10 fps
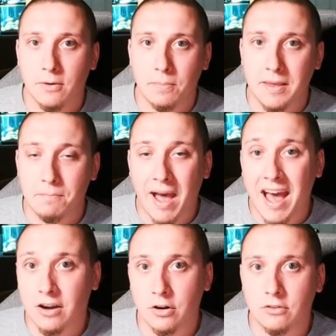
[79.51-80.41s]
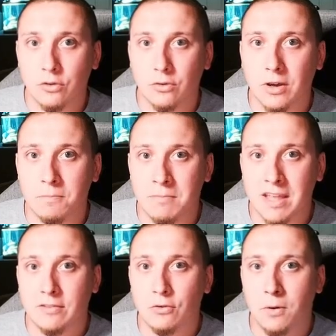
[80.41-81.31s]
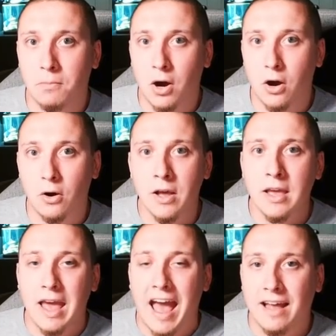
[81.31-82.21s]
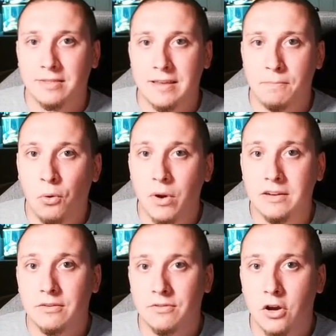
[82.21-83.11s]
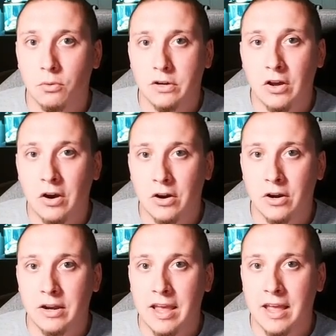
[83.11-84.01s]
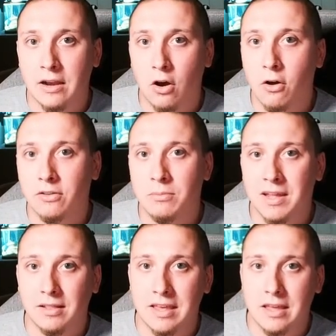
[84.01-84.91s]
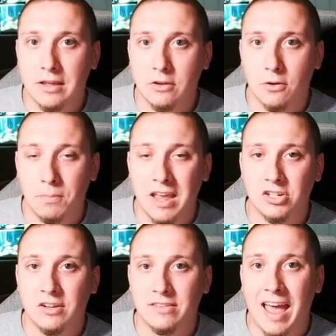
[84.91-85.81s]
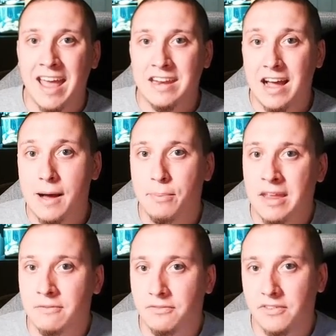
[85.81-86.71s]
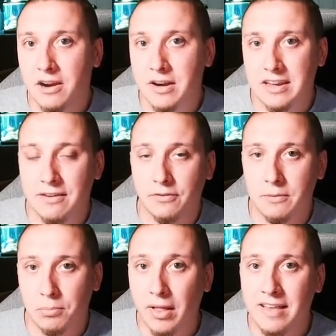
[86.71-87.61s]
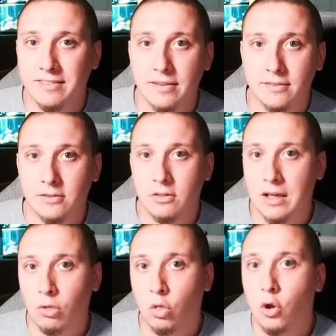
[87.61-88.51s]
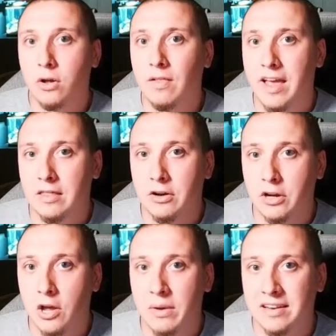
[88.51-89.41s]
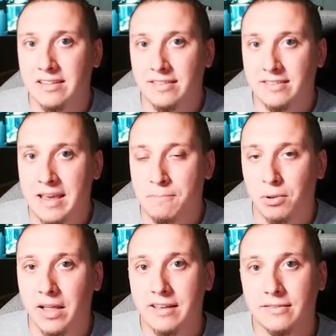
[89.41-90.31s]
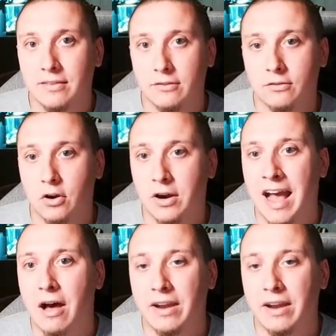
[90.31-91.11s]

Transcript: the batter, to commit to a ball at the point of no return, and ultimately your pitches end up in very different places. So they look like they're going to the same place to start out